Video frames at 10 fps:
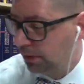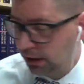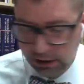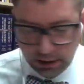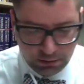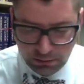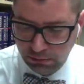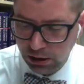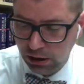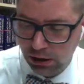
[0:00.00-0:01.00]
I did
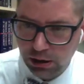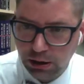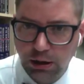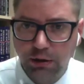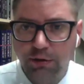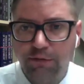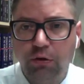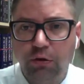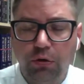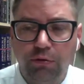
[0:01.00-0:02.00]
the
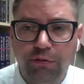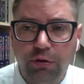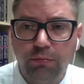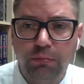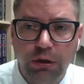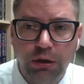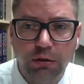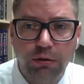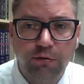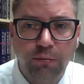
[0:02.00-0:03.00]
funeral for
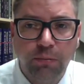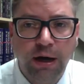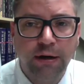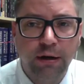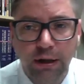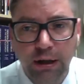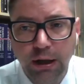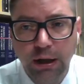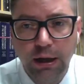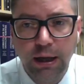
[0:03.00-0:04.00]
Bradley,
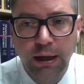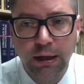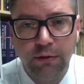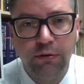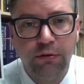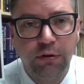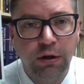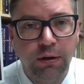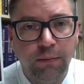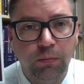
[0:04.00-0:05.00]
and
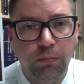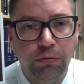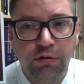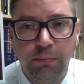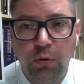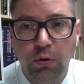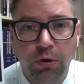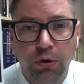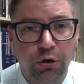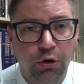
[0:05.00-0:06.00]
the support
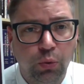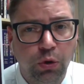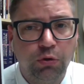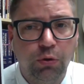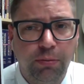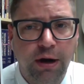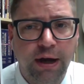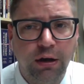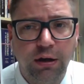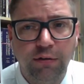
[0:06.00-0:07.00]
worker who worked with
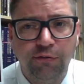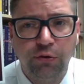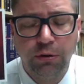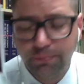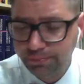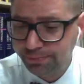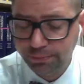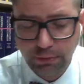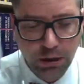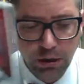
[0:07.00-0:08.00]
Bradley for
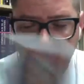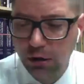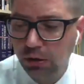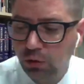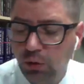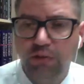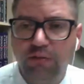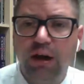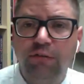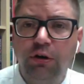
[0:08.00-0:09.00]

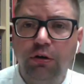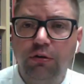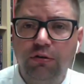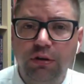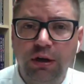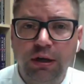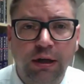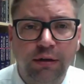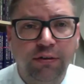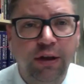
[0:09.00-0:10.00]
25 years
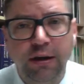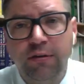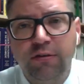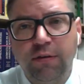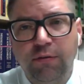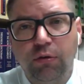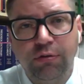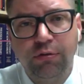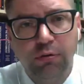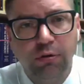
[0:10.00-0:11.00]
has attended several
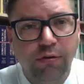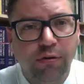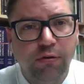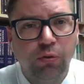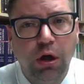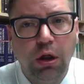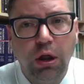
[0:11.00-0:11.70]
services as well.